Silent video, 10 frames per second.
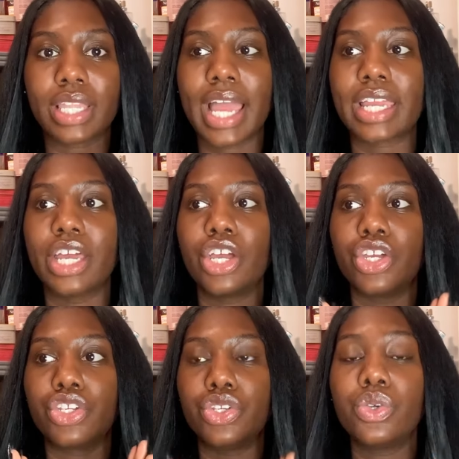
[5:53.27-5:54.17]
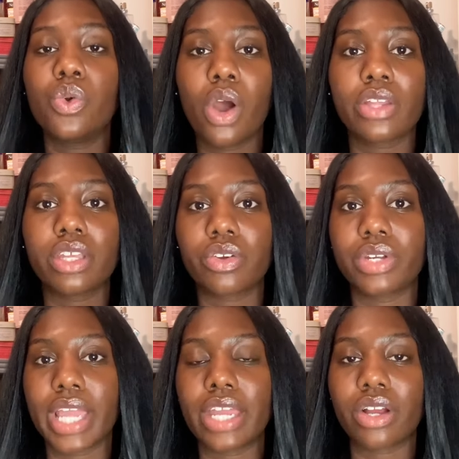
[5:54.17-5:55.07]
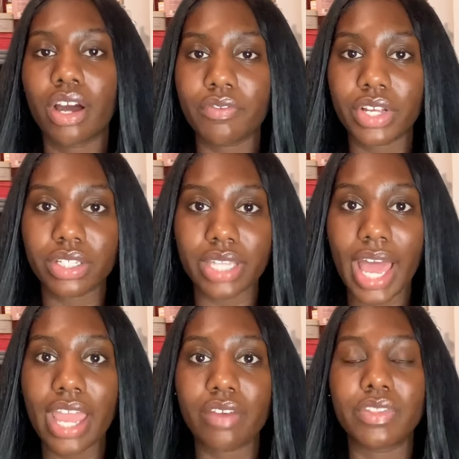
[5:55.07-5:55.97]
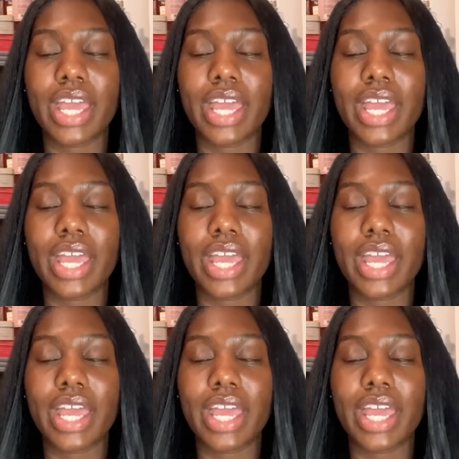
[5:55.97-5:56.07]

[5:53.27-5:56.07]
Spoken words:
Like, you are the creator of your life.